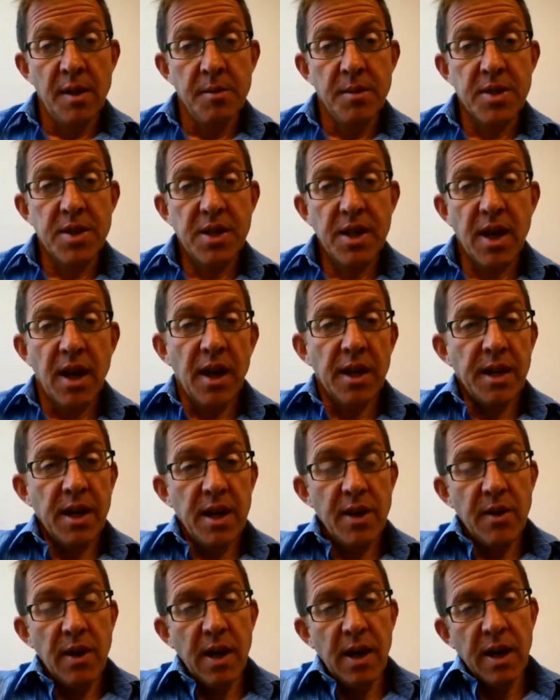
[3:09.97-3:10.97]

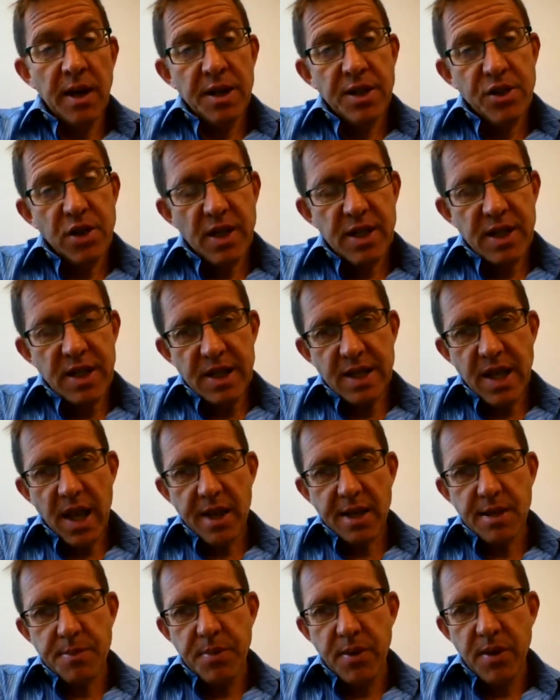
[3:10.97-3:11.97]
Moscato, our trusted
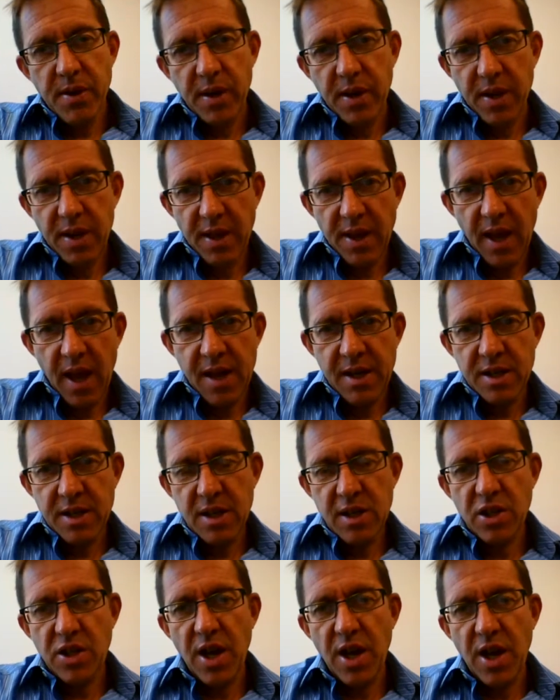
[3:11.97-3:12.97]
textbook, again,
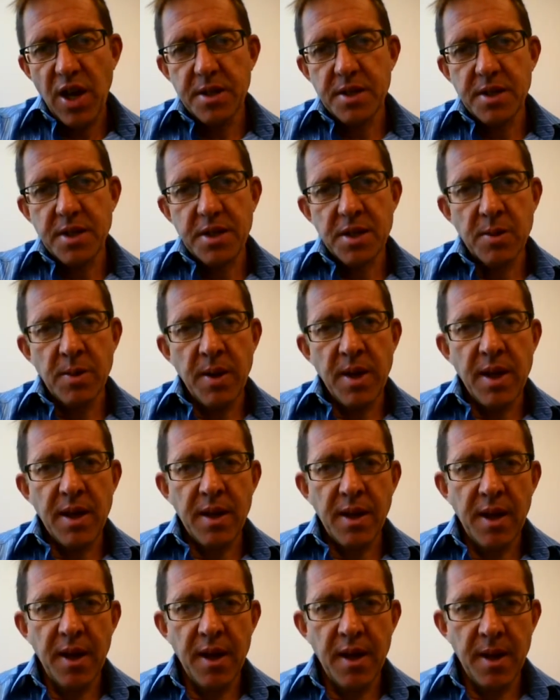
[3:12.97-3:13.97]
2 chapters this
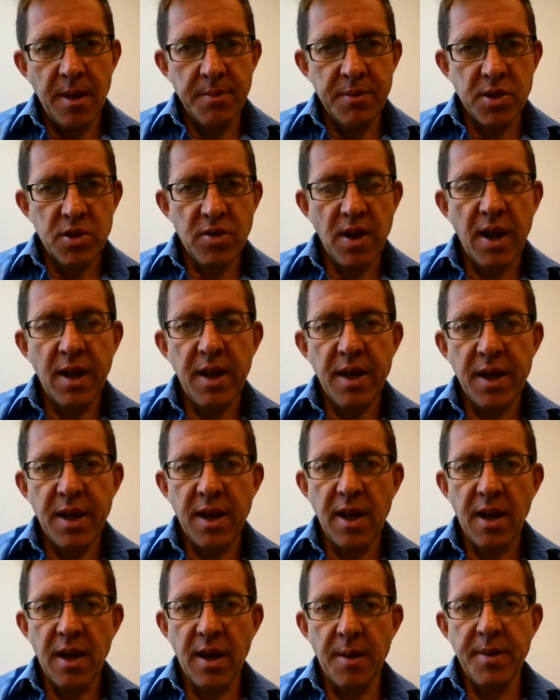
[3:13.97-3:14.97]
week, straddling
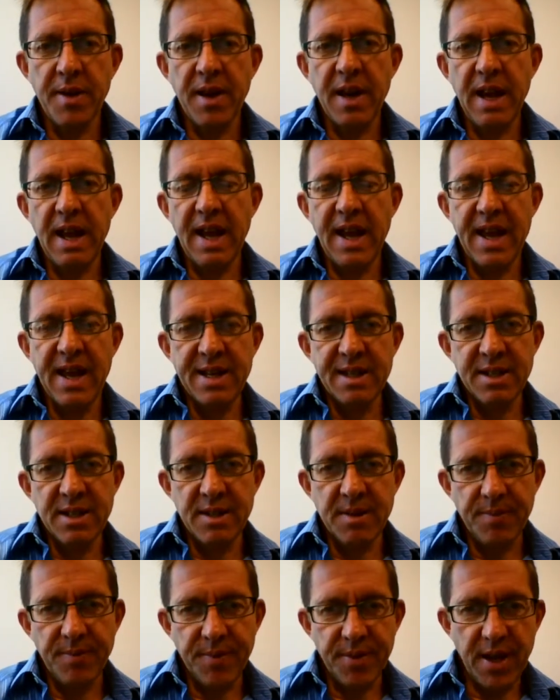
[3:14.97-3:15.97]
carbon
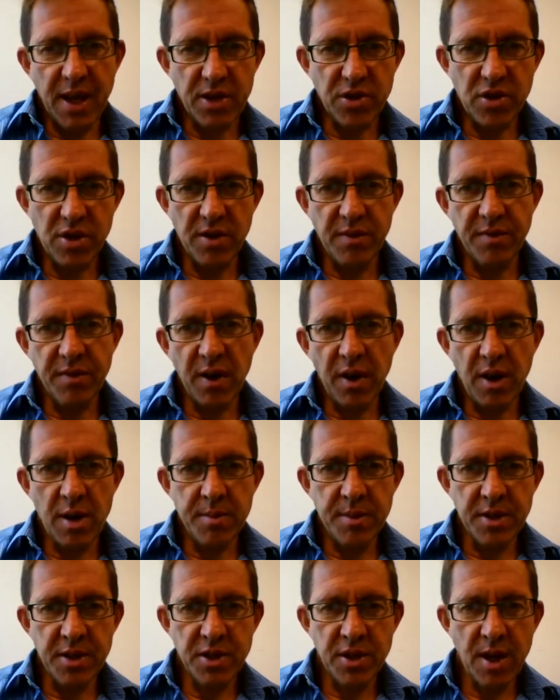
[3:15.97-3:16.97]
and natural
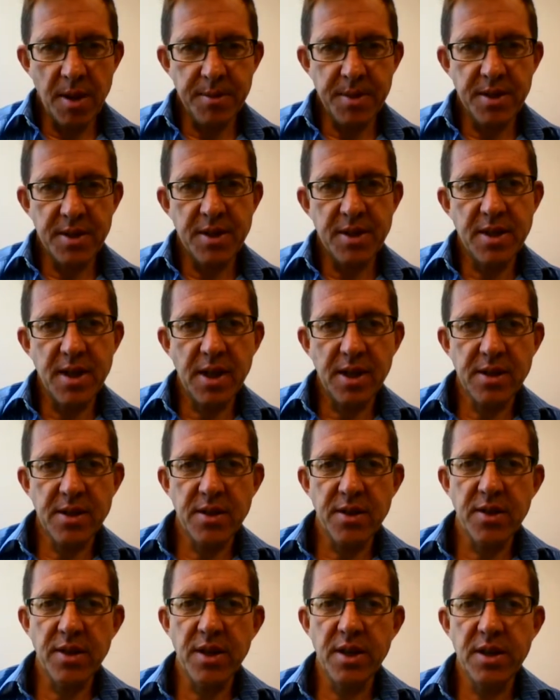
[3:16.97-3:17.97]
environment, chapters 6
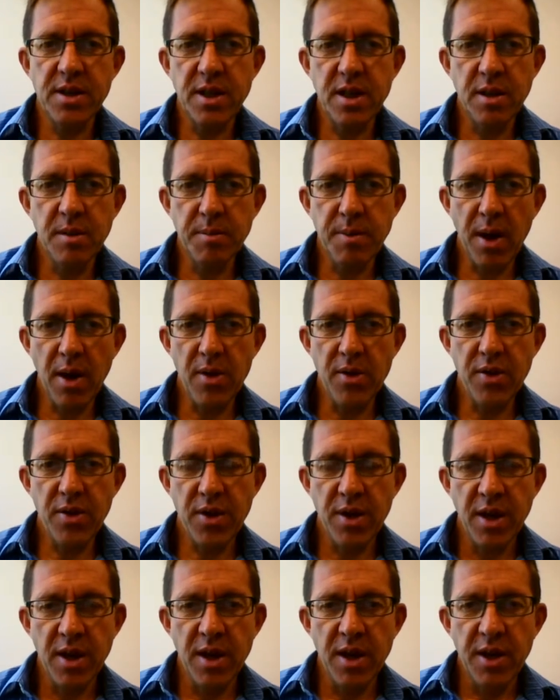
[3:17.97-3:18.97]
and 13,
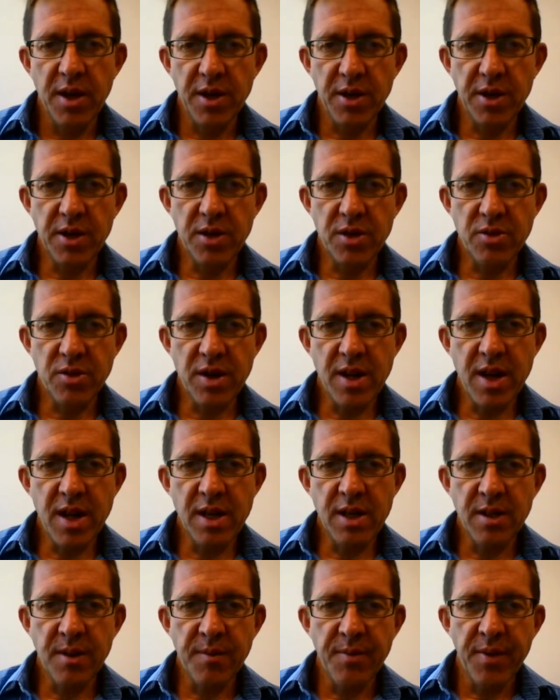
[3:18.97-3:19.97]
both a good
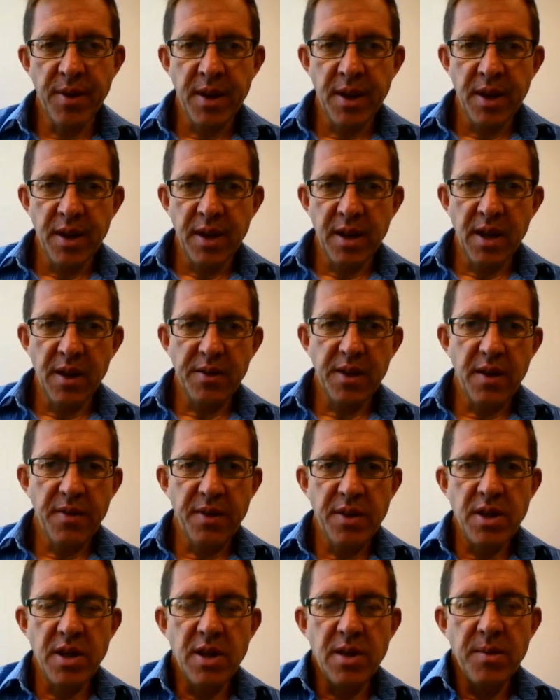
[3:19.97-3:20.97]
read. I've
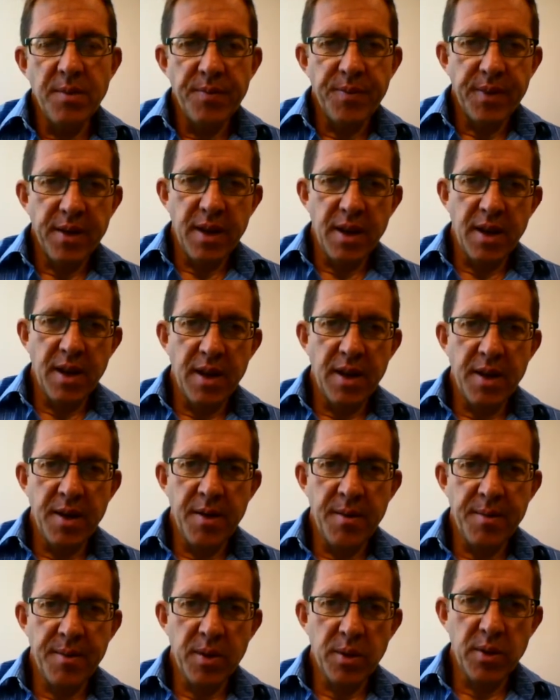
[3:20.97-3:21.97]
given you
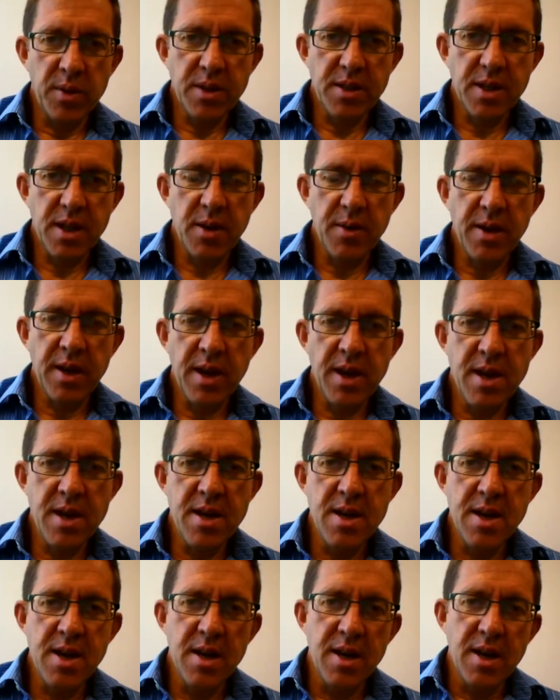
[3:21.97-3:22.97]
also
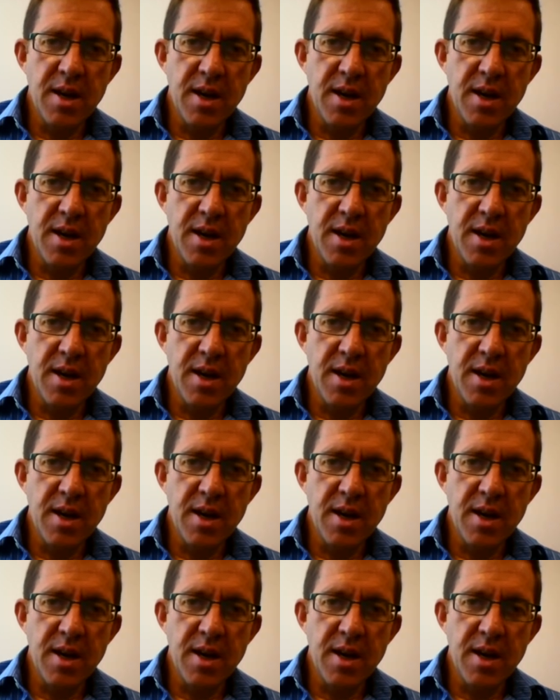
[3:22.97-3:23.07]
an